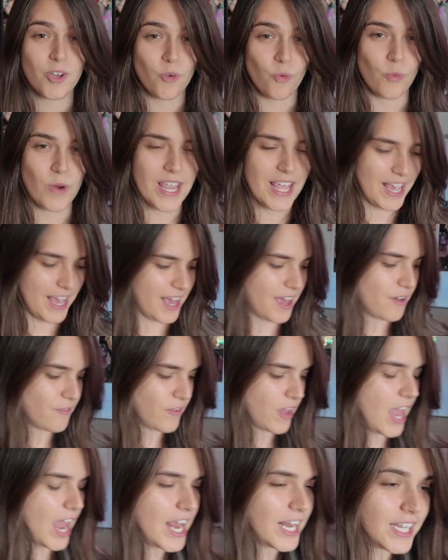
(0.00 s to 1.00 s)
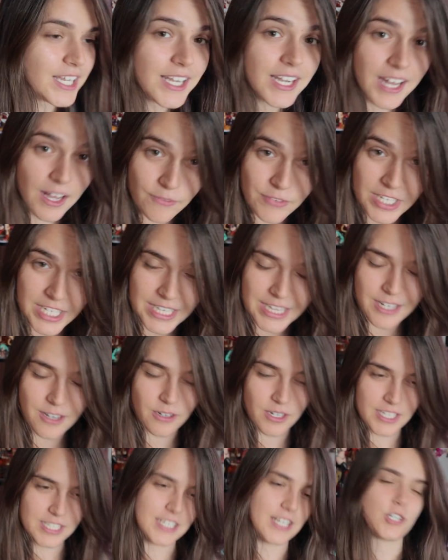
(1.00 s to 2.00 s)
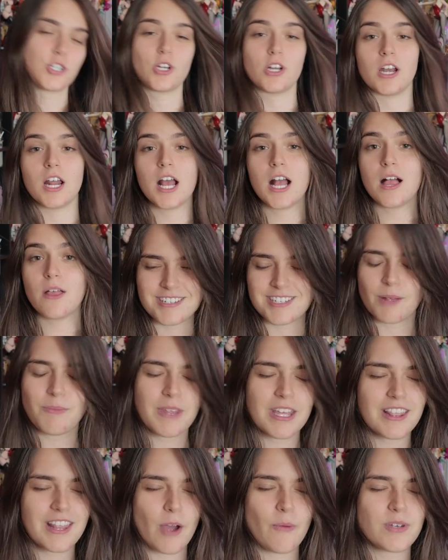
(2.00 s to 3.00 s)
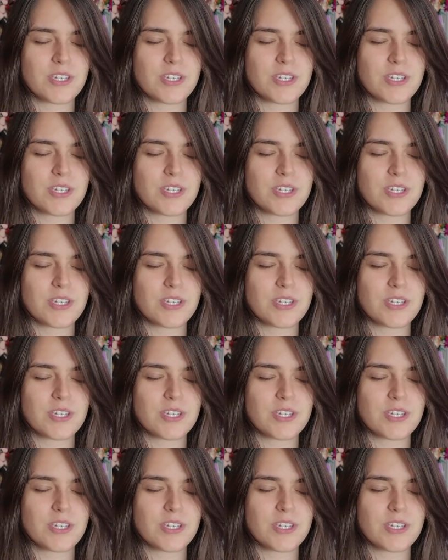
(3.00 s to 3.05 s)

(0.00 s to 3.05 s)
we have a lovely little addition, something that